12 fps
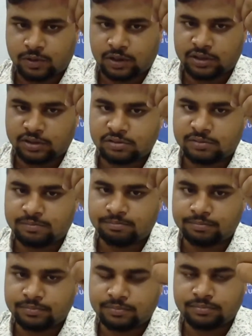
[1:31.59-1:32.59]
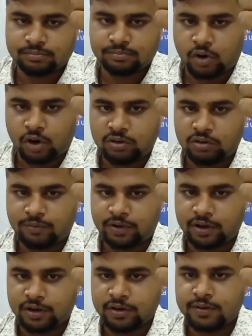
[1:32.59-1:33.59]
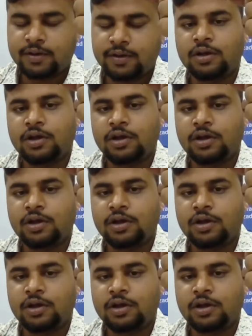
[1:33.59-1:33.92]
one module over here.